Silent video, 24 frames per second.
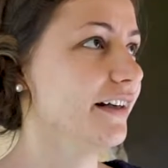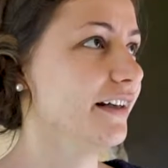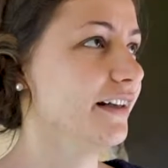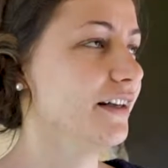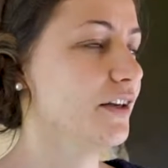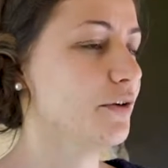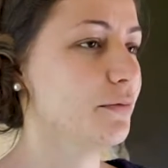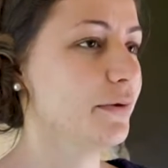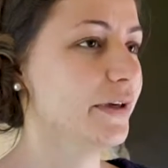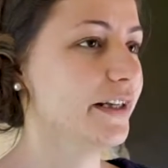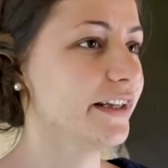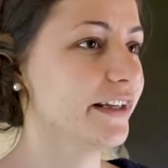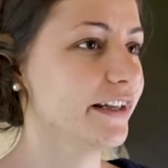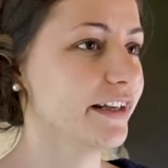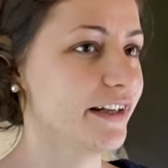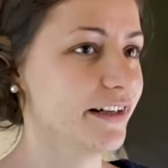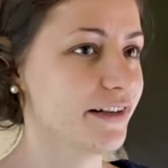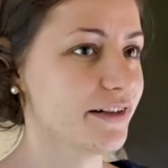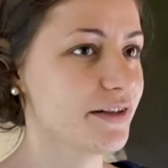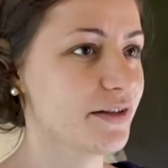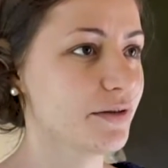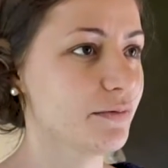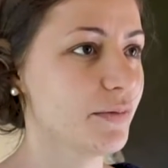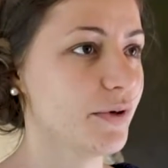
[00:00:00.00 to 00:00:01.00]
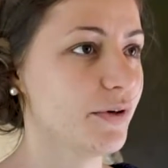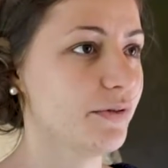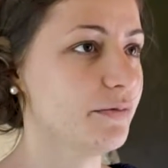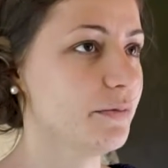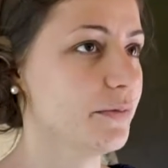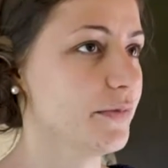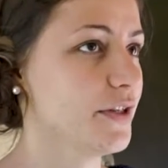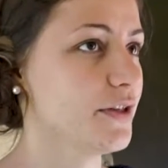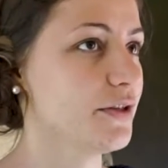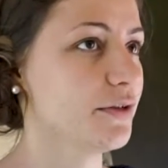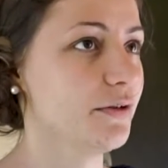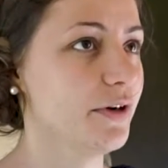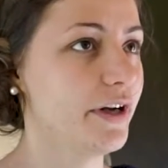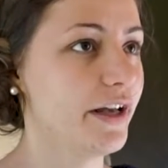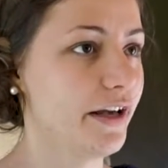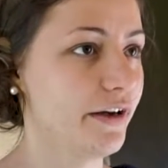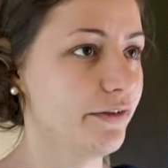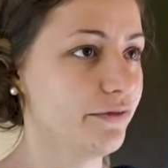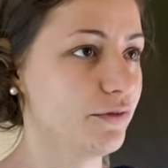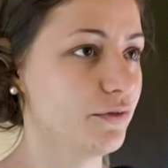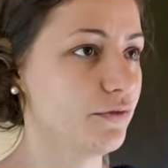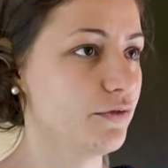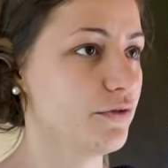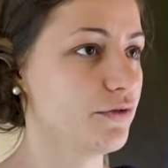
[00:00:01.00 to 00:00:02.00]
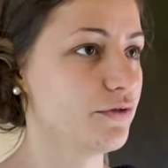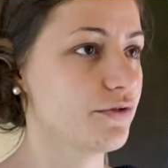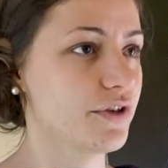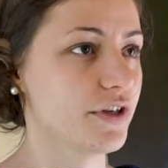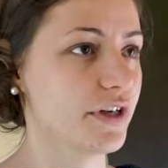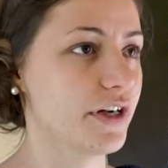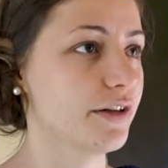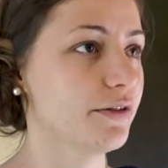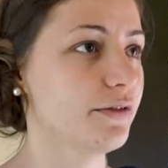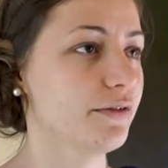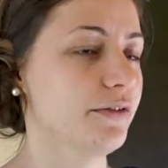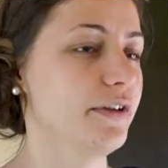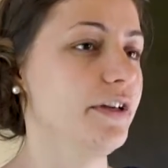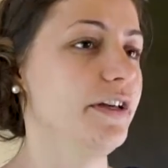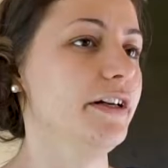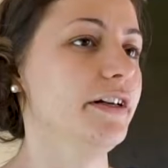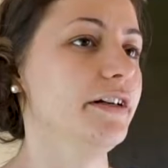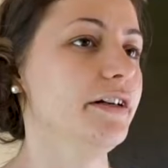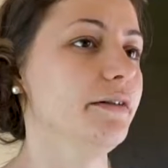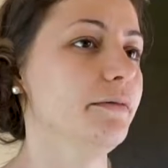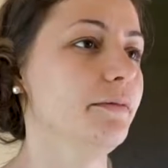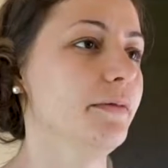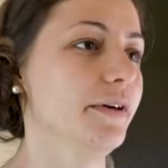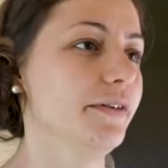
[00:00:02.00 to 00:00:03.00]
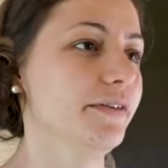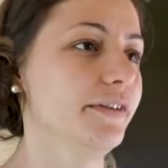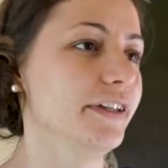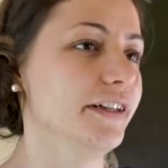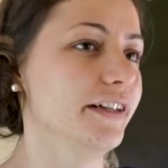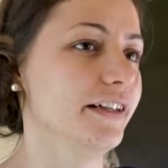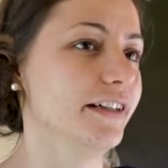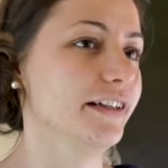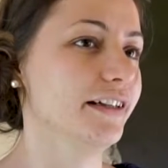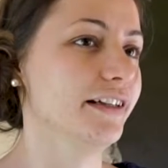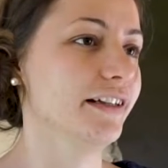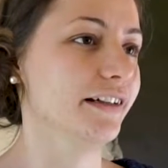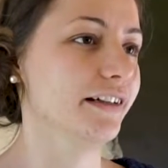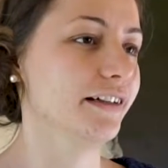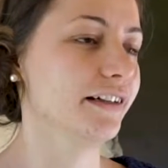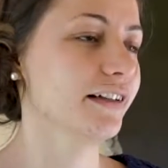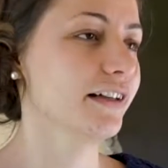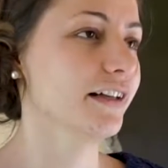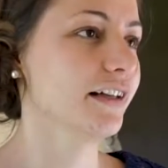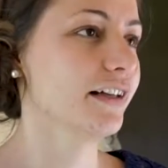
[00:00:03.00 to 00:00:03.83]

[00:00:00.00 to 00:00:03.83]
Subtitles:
Nobody cares about me, so I have no future. I don't care about anything.